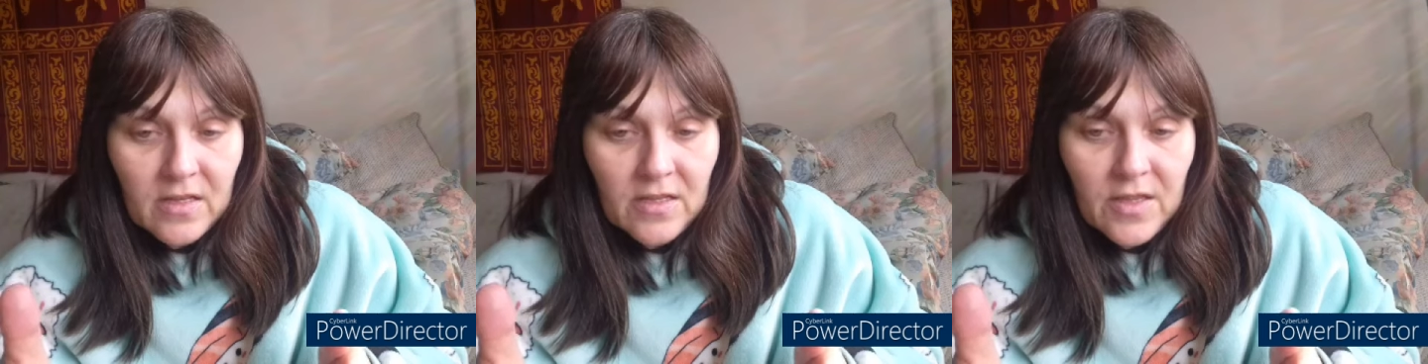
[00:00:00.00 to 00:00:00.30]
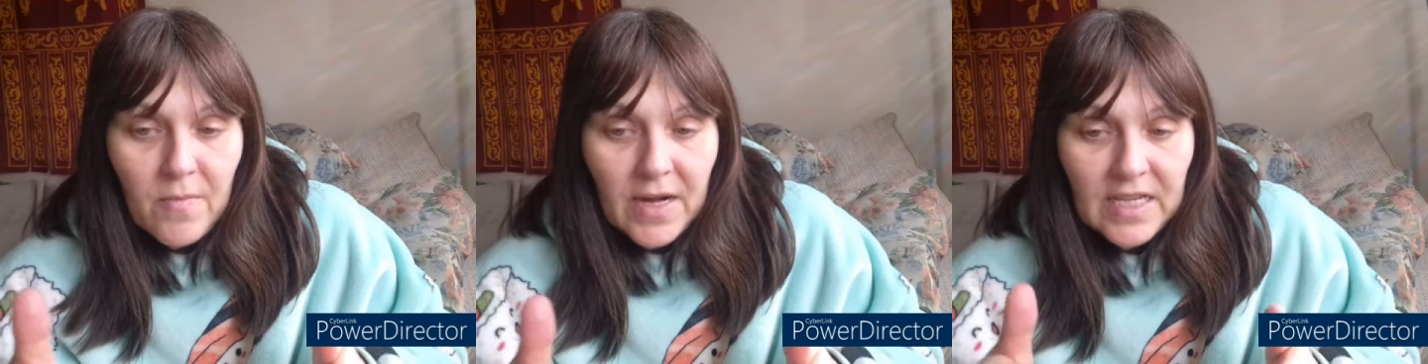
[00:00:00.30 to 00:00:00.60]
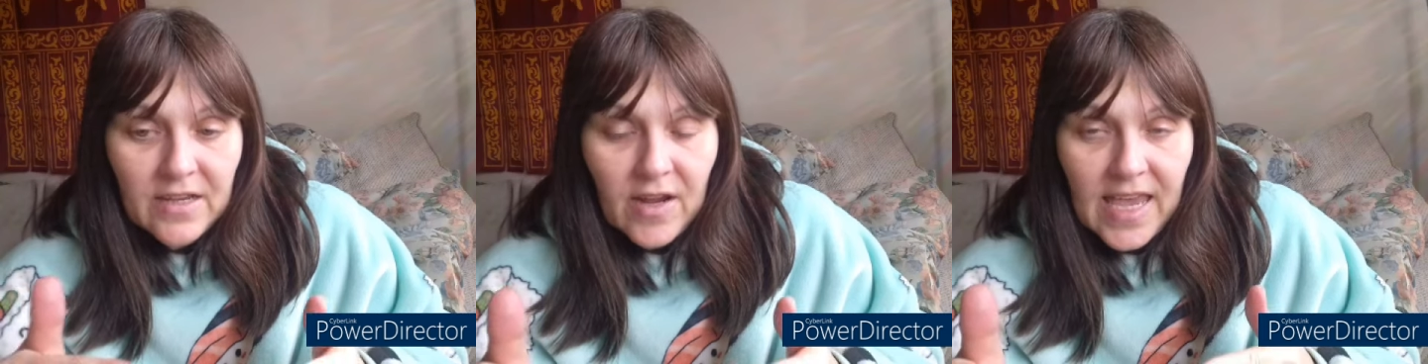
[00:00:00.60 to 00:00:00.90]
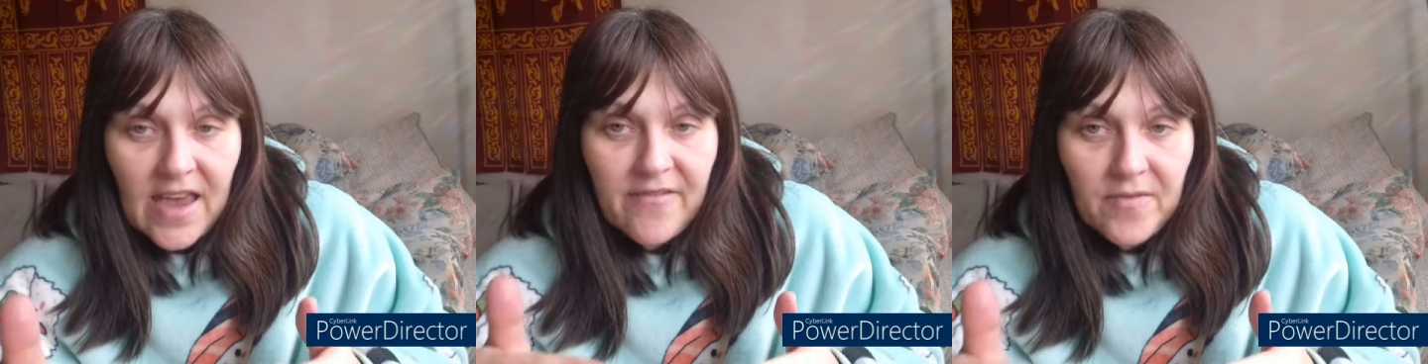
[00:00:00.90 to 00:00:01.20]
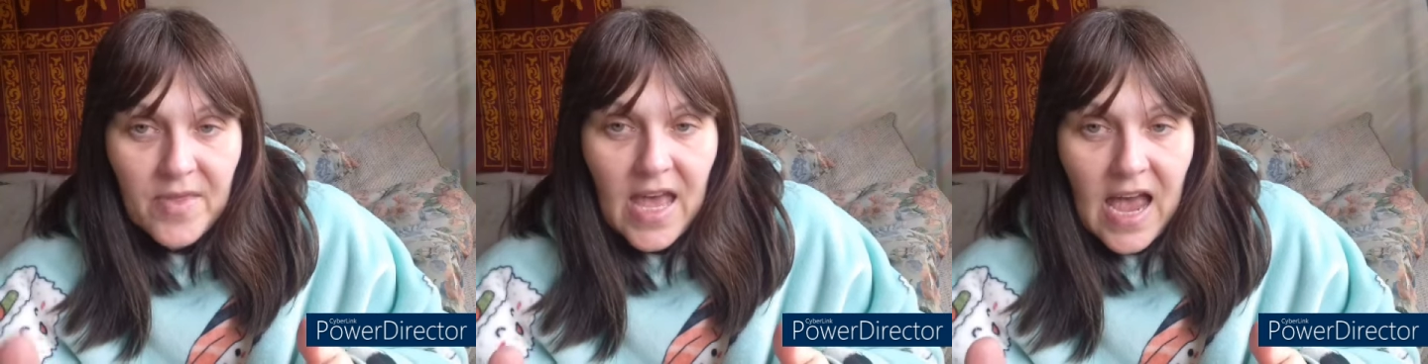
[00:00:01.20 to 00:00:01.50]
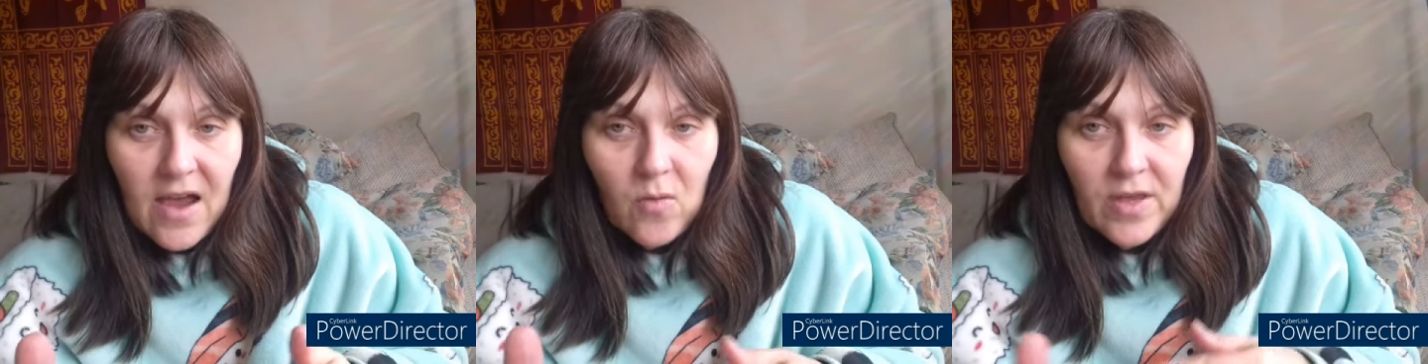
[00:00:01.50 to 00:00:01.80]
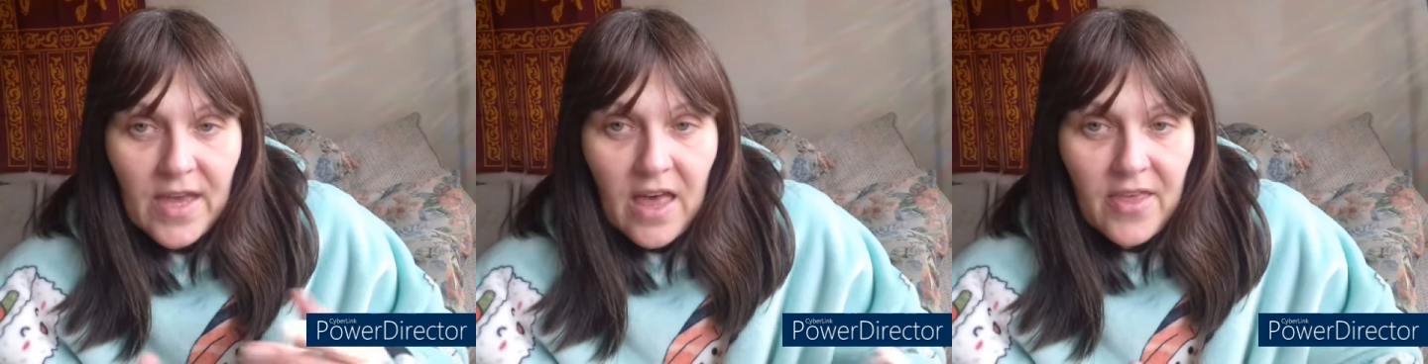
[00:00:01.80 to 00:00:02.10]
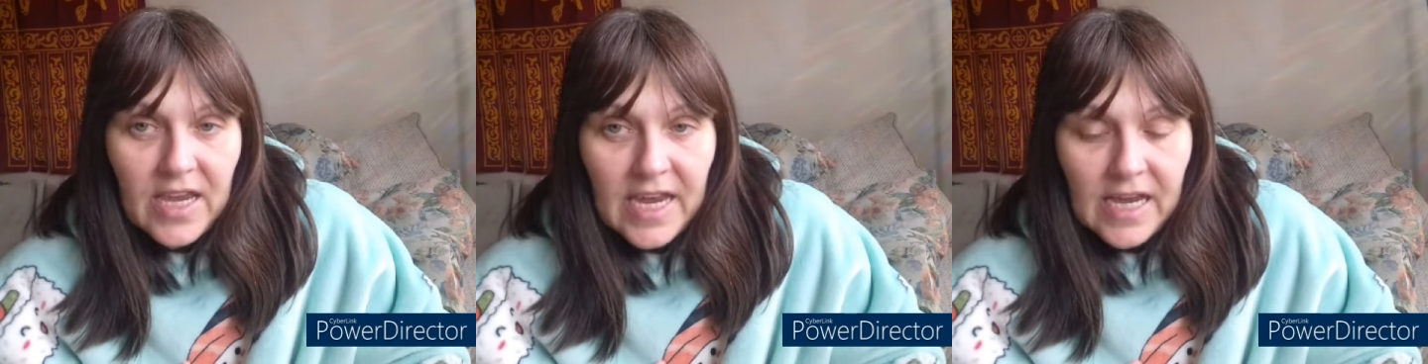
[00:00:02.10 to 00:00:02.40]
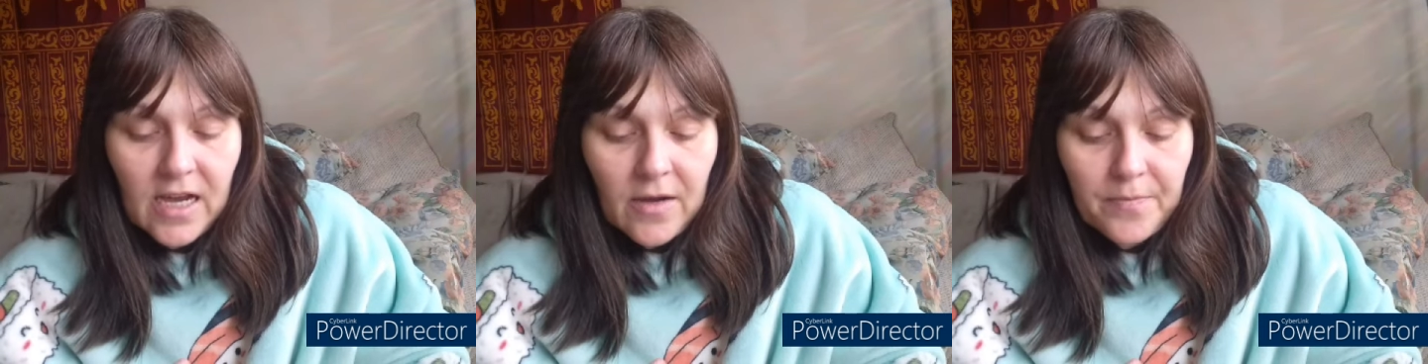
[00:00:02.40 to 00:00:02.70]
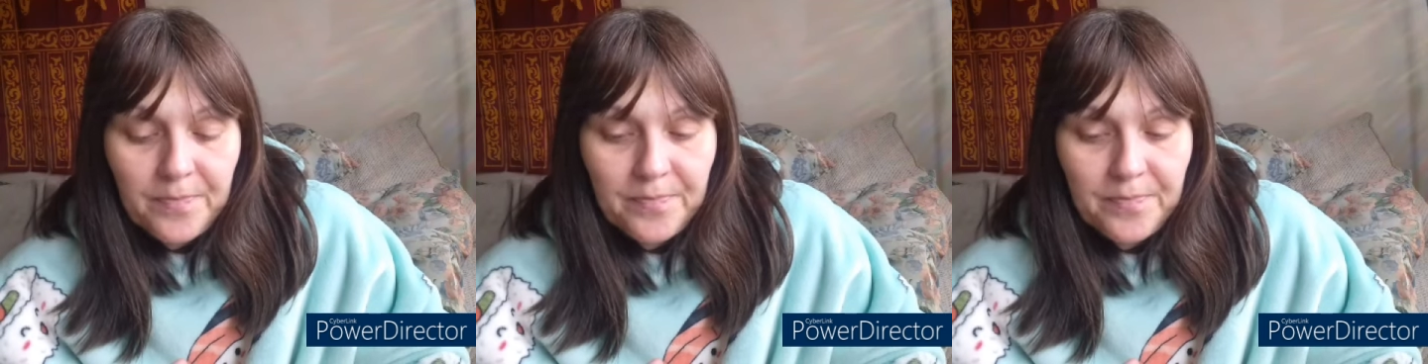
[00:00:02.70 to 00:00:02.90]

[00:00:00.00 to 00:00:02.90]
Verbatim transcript: the money that I get from that with other income